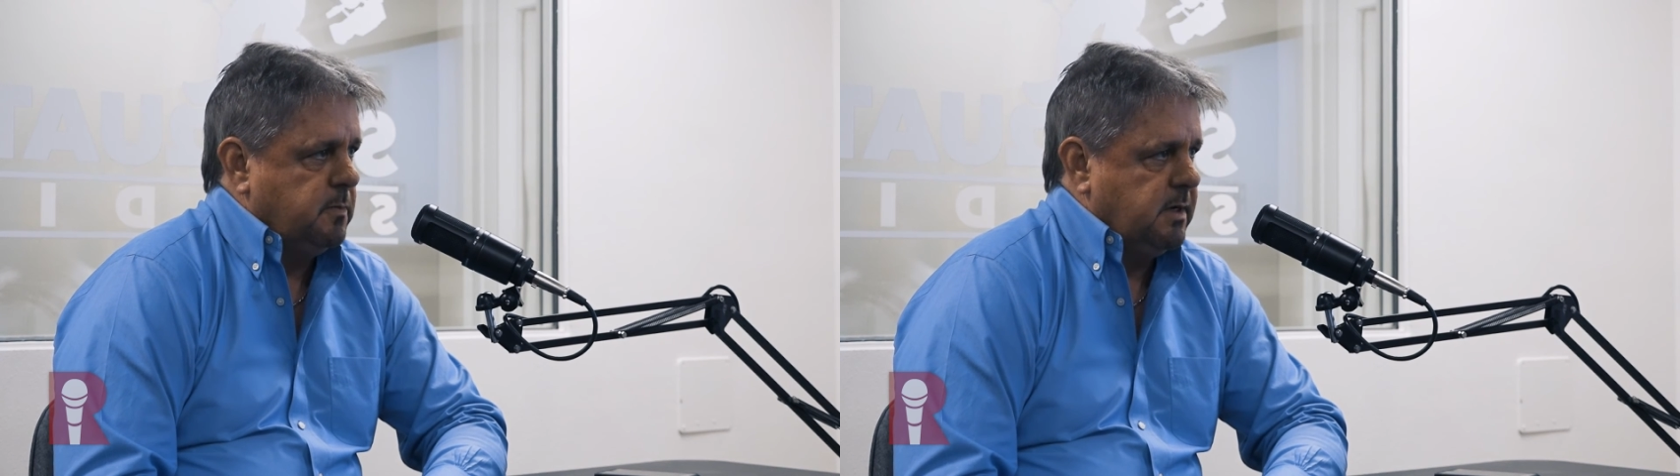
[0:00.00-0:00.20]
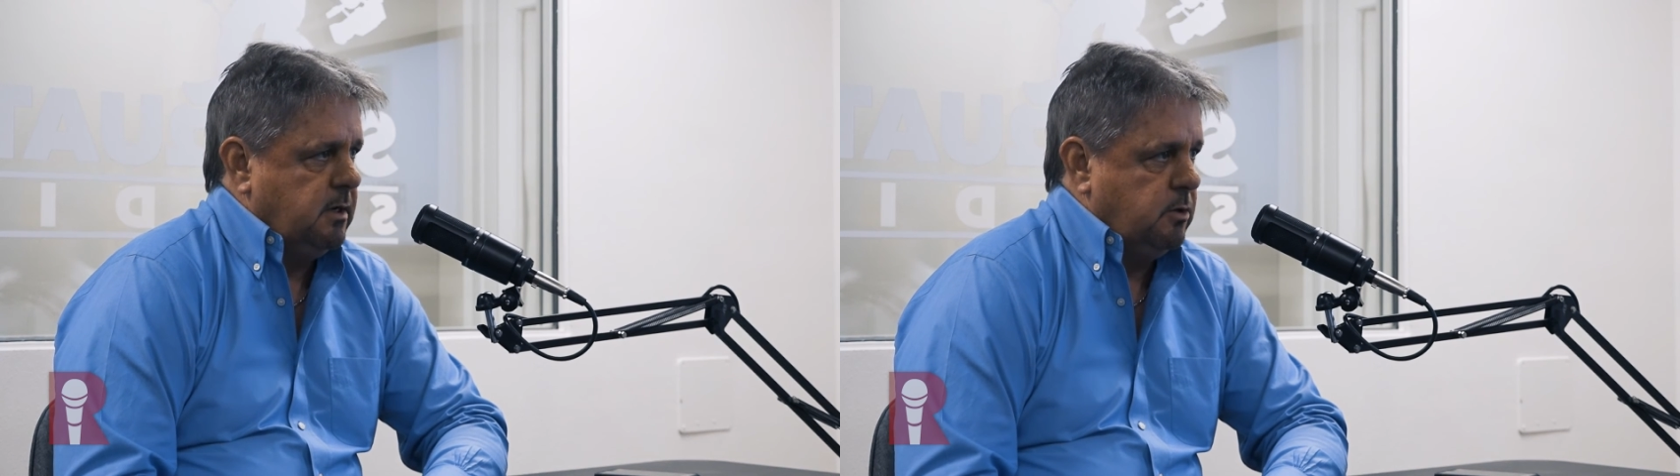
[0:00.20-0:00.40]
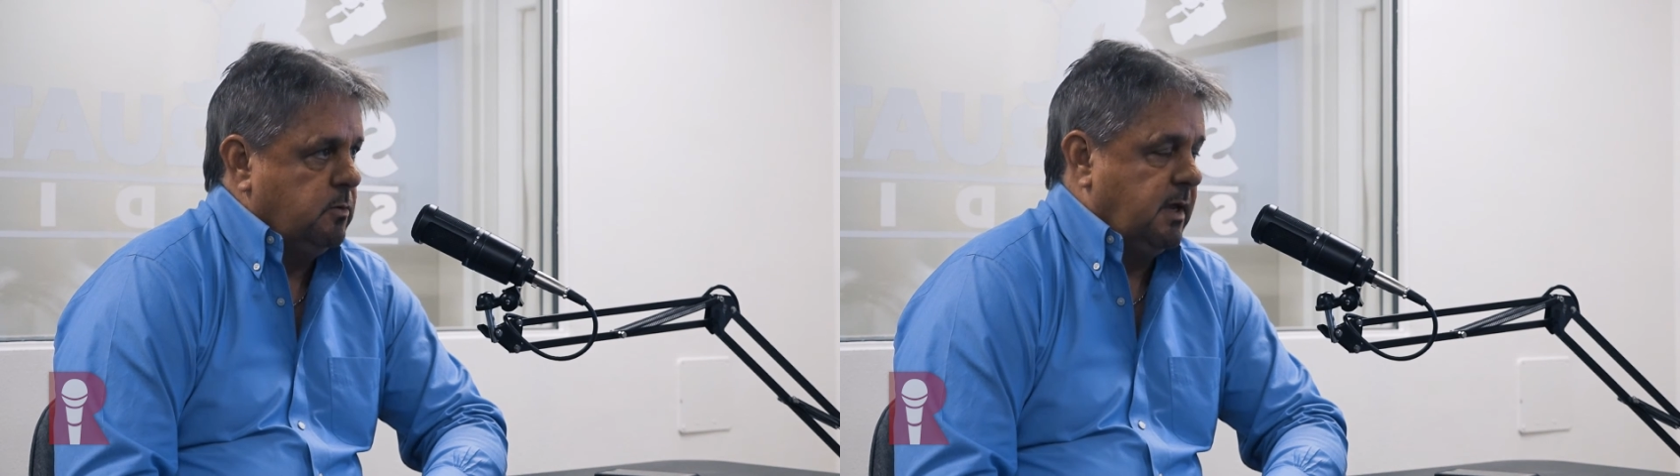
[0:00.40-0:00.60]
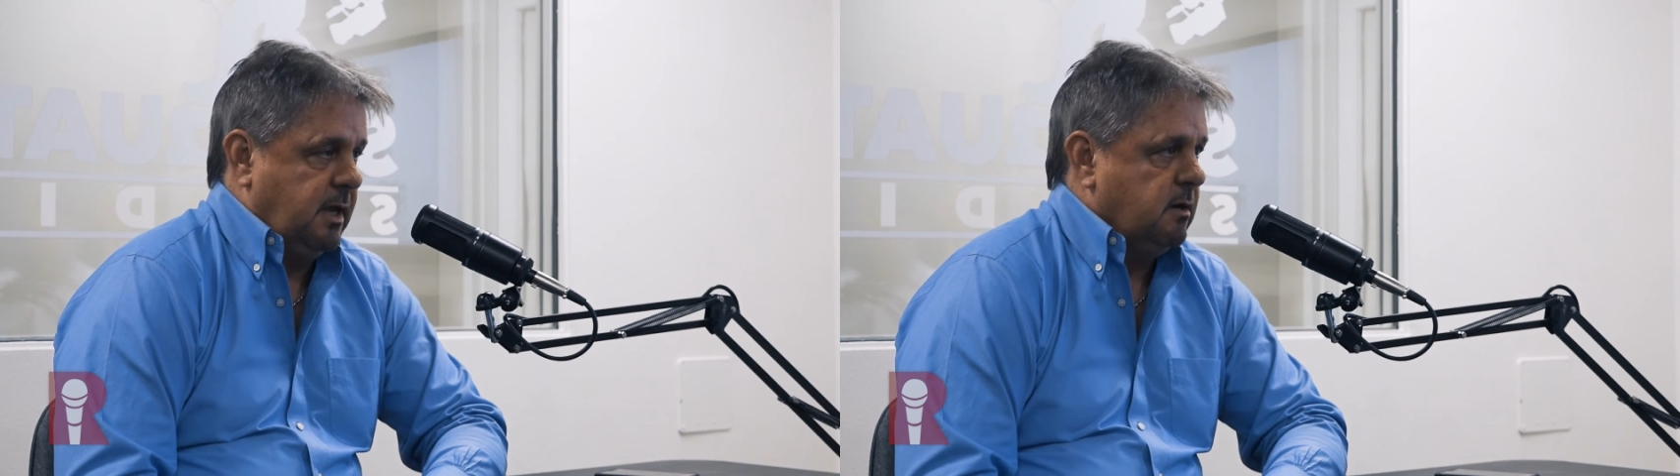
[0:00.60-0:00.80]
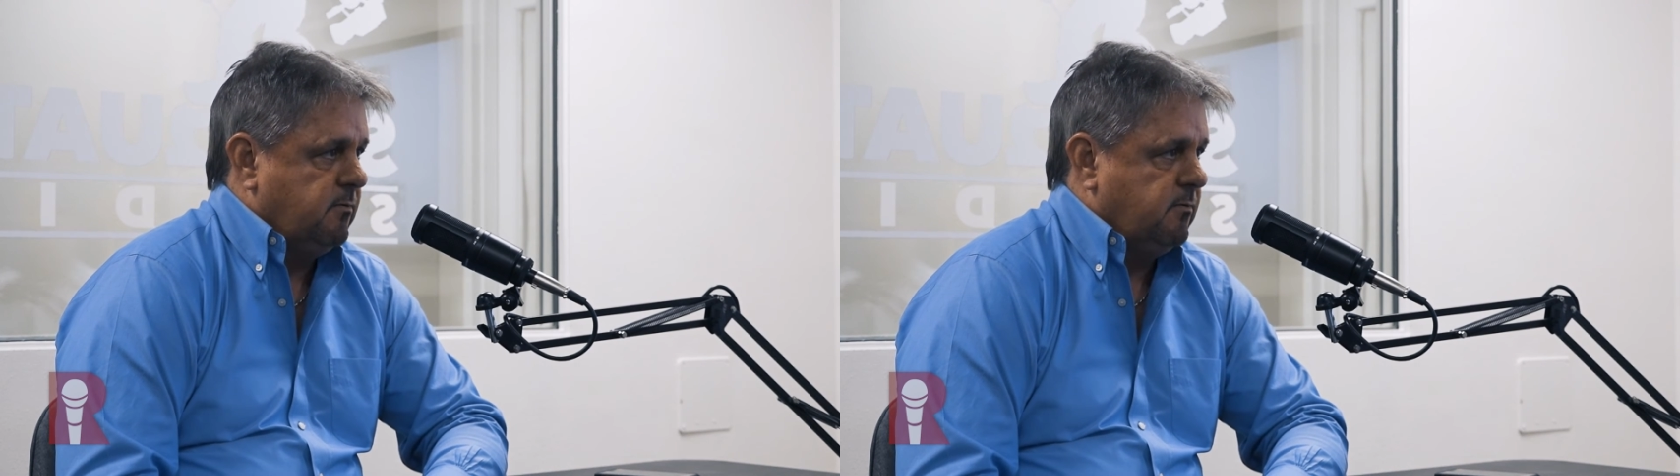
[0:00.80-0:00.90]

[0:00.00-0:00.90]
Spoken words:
money you can